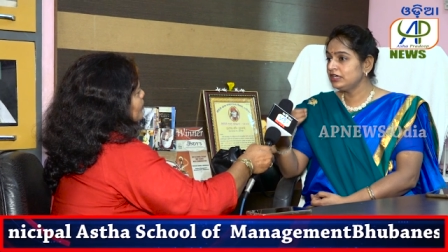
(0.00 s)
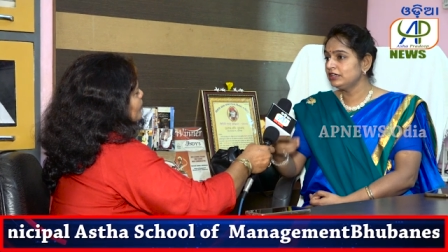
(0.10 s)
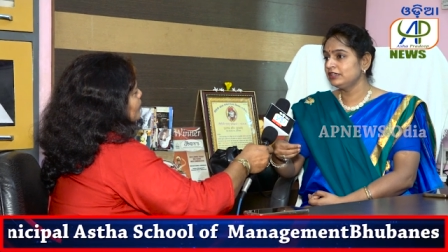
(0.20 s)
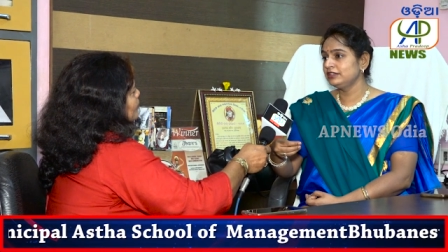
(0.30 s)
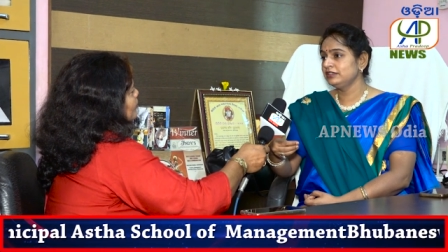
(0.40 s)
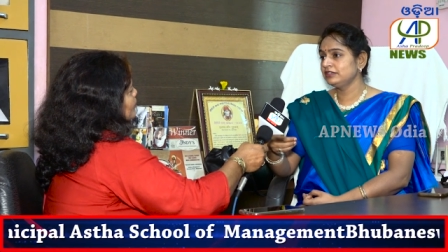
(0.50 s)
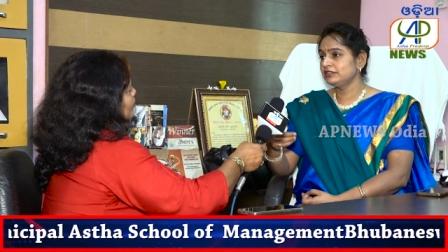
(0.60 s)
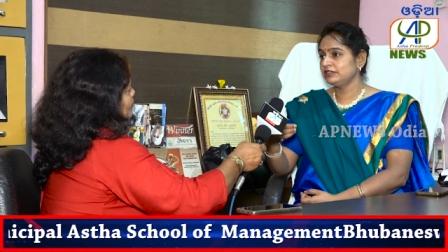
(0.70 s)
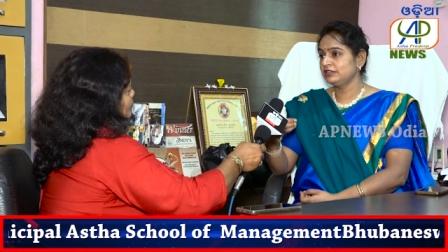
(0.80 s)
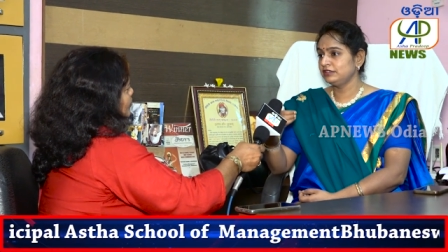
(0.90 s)
learner,
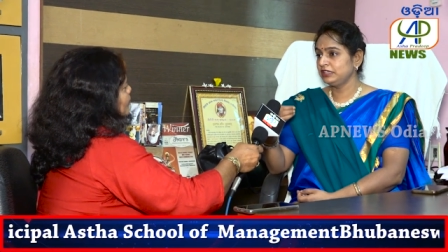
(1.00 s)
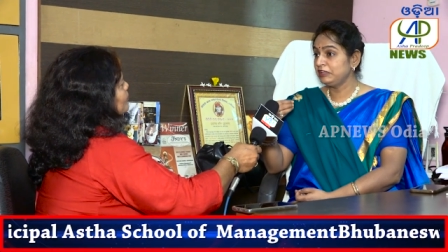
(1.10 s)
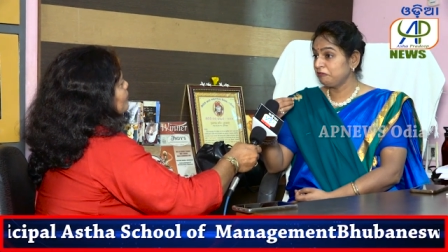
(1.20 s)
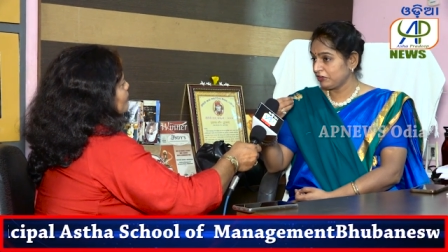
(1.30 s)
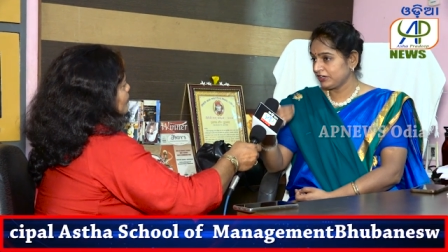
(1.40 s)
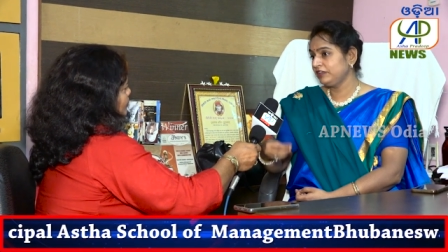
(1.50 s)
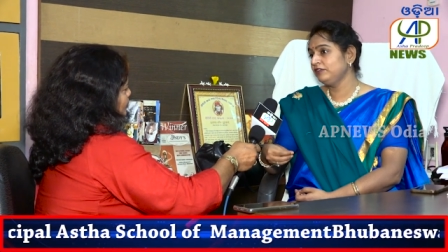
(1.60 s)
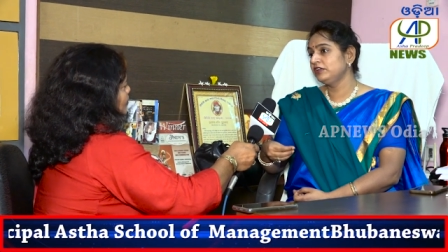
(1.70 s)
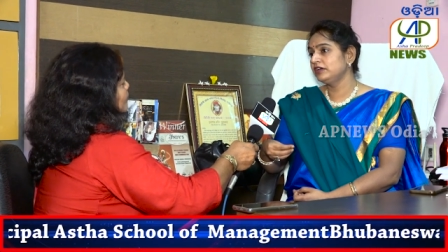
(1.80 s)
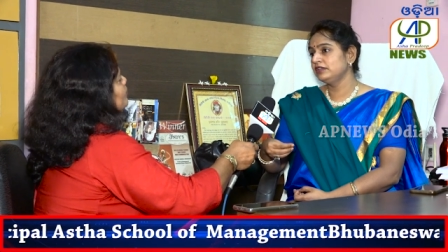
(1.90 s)
an
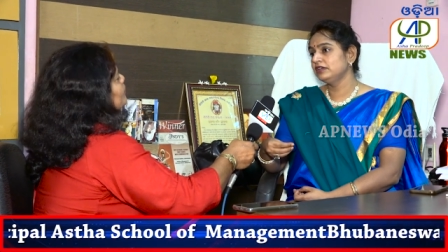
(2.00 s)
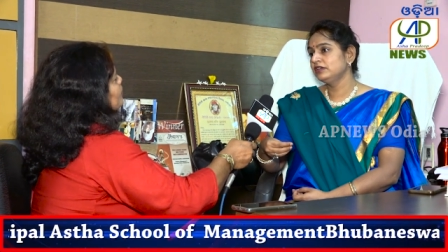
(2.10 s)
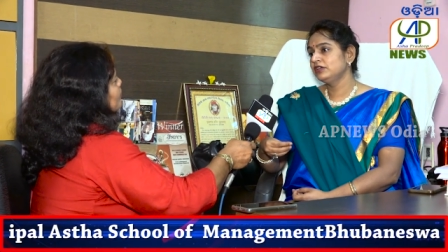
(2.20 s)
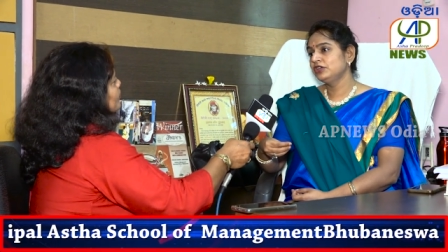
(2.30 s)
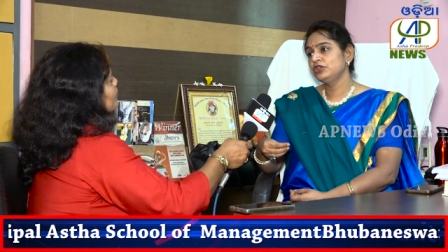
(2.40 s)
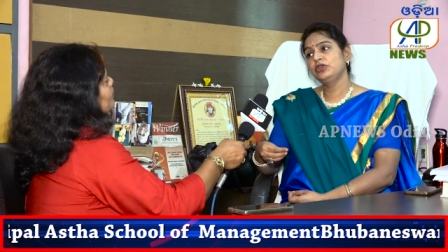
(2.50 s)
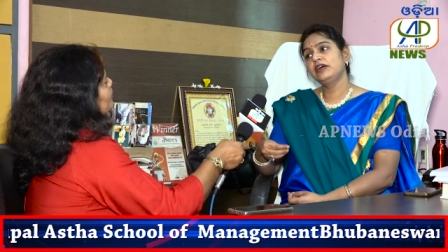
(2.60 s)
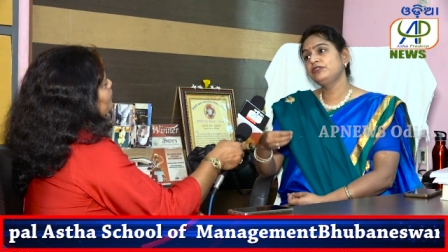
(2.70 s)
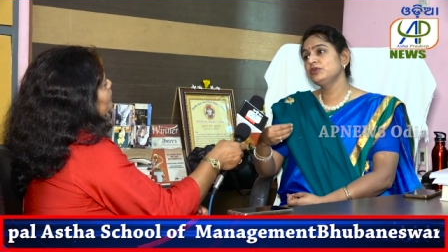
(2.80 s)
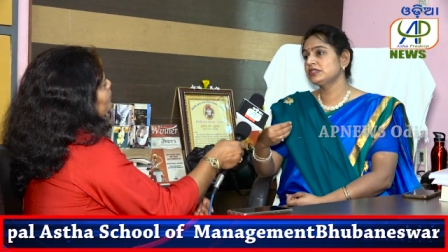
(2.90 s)
effective learner, you
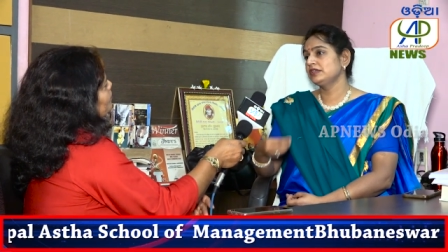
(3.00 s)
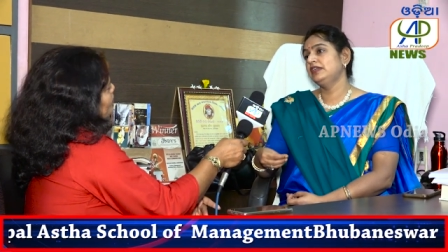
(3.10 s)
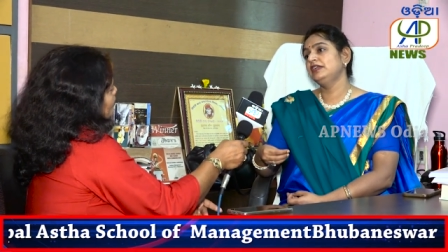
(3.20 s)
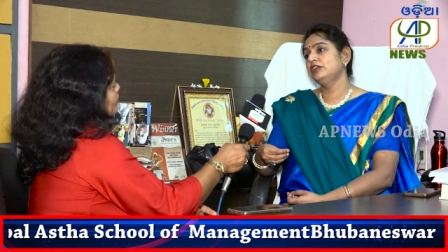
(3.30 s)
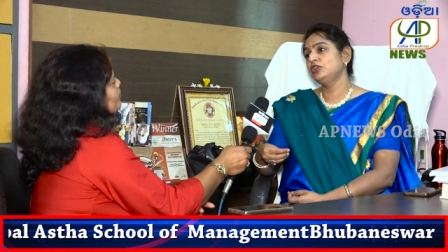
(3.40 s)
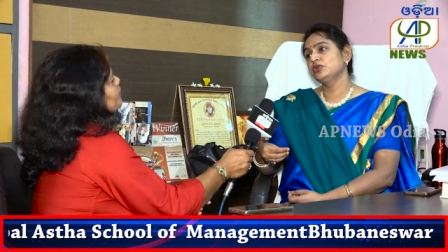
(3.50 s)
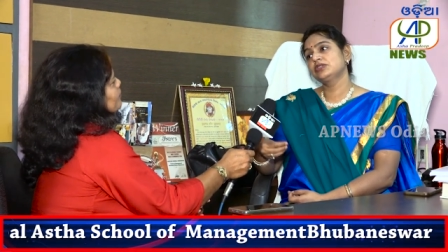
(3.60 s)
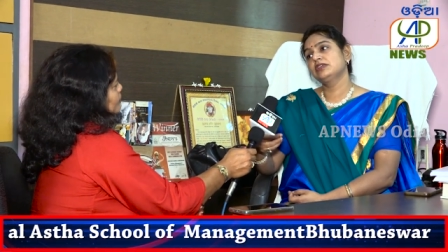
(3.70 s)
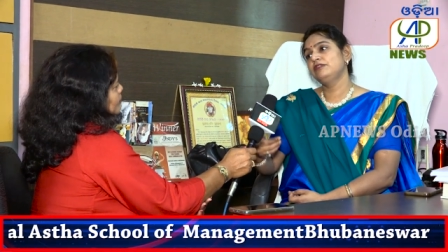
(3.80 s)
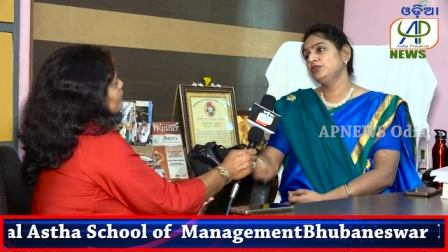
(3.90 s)
have to surrender
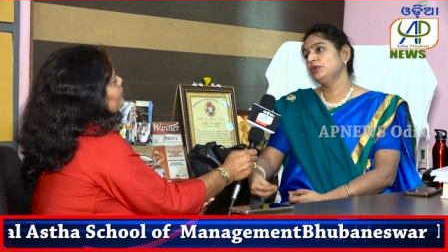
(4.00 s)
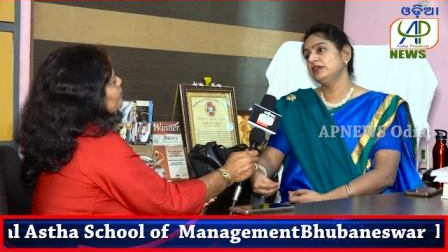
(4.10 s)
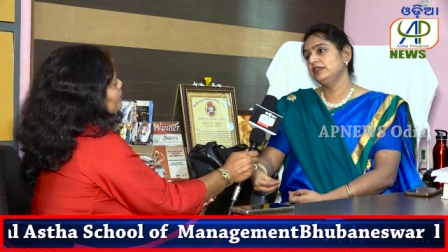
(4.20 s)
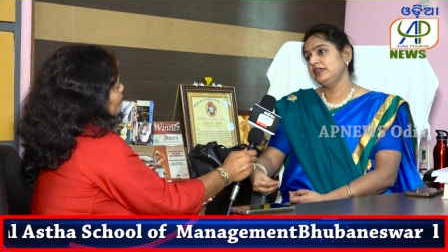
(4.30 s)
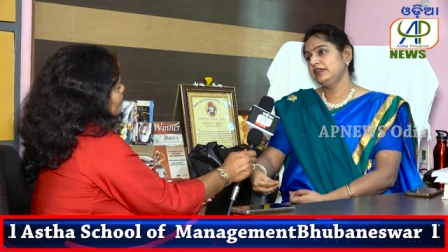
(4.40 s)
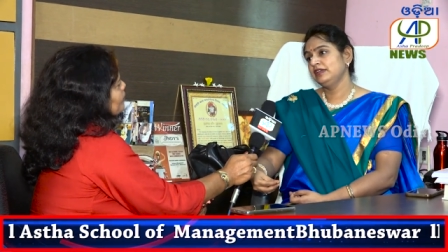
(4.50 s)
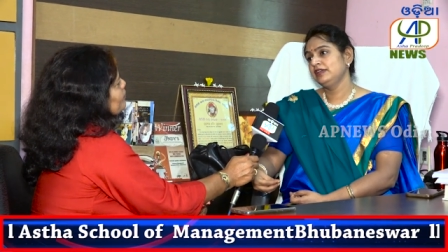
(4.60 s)
yourself to learning.